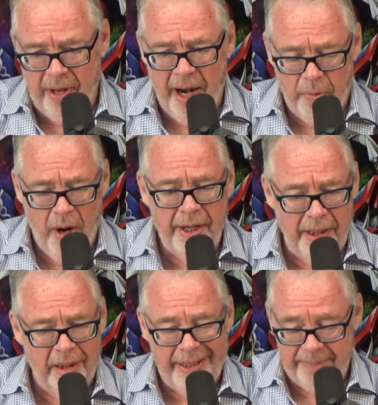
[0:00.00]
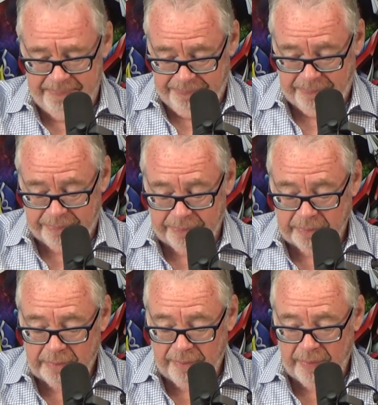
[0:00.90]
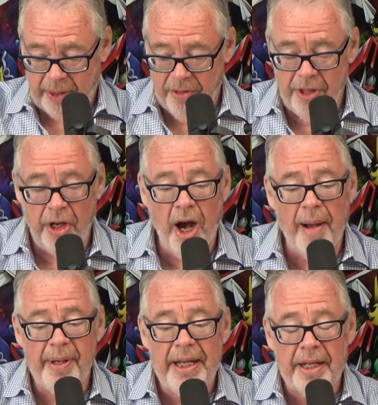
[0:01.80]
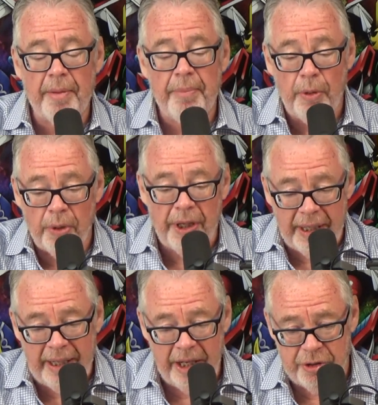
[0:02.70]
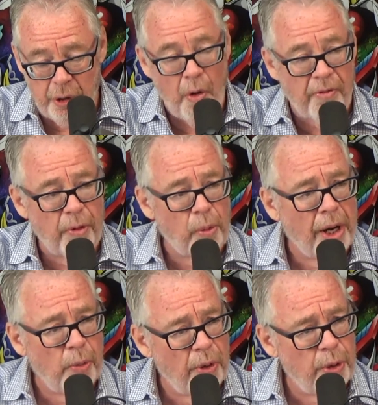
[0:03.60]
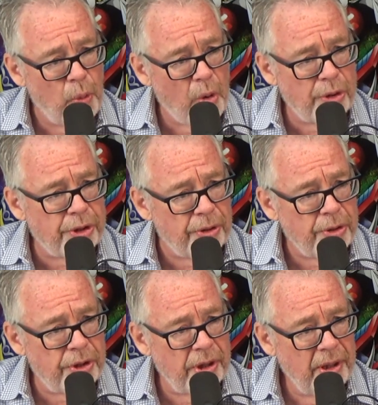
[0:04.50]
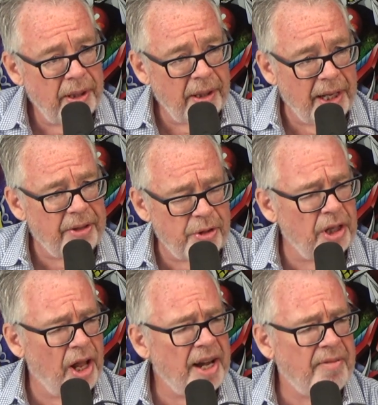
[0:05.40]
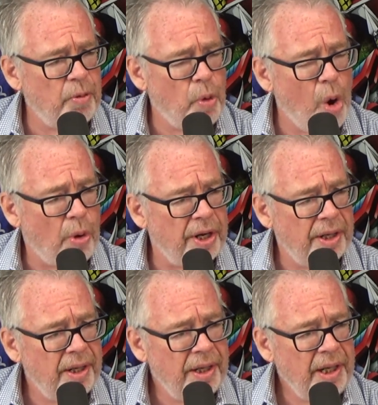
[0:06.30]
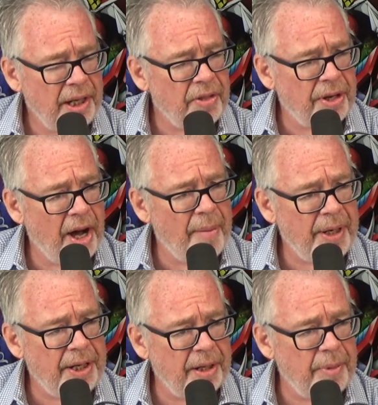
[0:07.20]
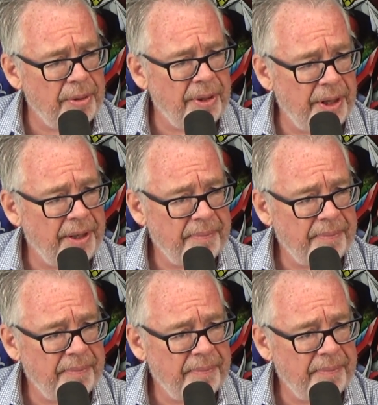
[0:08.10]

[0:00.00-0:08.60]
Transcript: ironically the comedy community is overrun with wokesters. Like, there's a lot of woke in the comedy community.